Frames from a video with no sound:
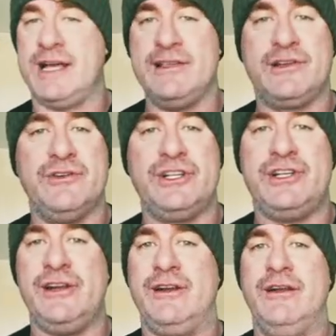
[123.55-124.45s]
I'll take the good
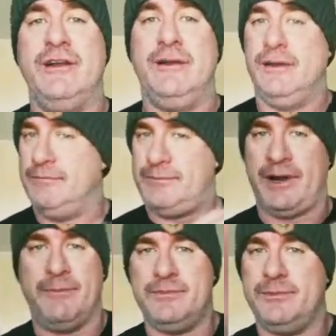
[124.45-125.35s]
shit.
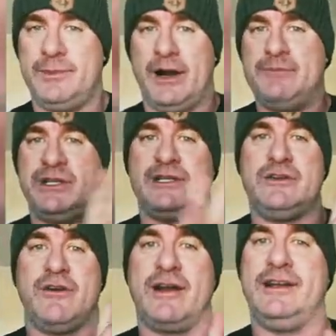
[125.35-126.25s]
But I'm
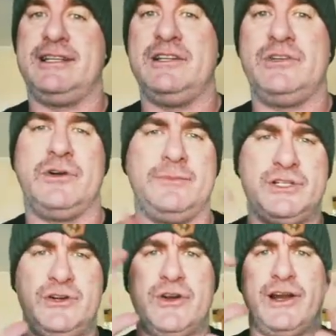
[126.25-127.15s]
just not going to listen to it.
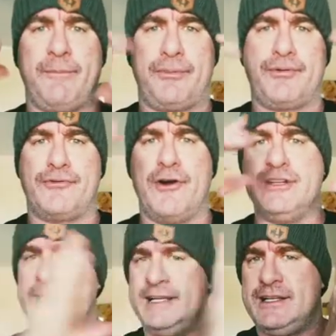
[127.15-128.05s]
I'm just not going to
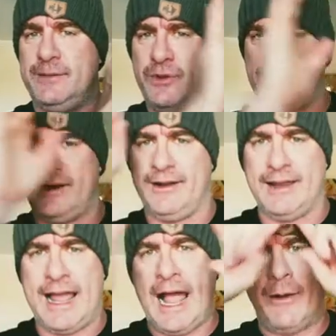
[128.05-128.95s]
process it. I'm not going
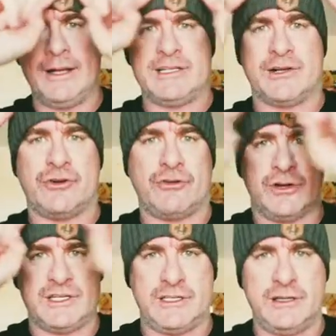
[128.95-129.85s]
to allow it to
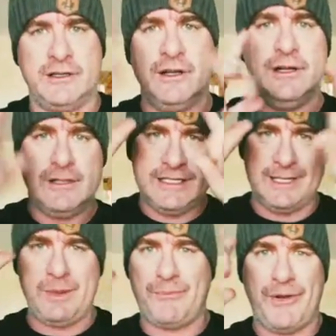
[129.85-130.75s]
cross the
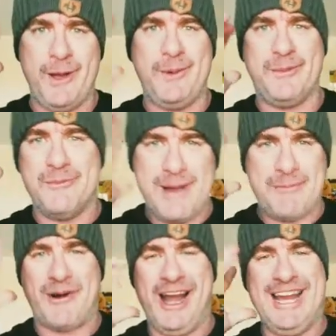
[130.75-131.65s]
semi-permeable
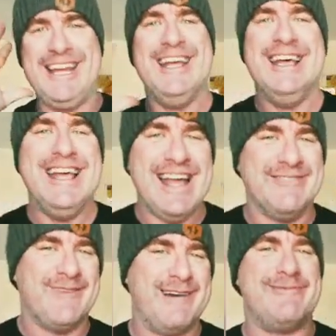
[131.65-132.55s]

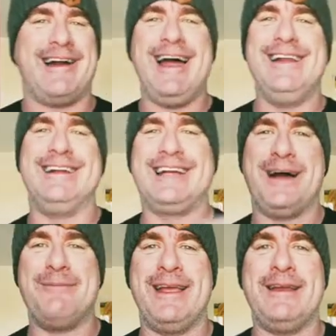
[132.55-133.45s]
membrane of my brain
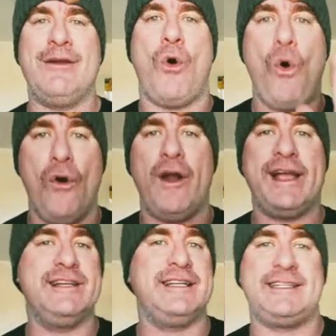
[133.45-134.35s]
and come in.
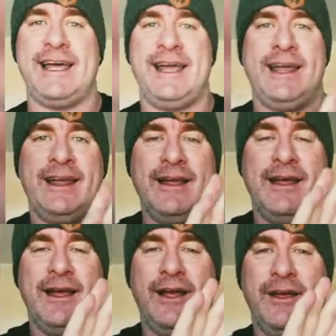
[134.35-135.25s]
Or I can just say,
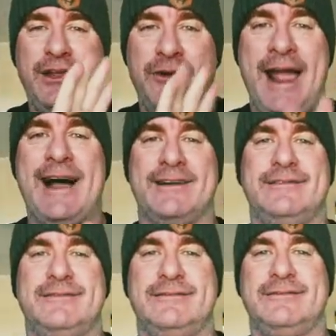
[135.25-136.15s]
you're out.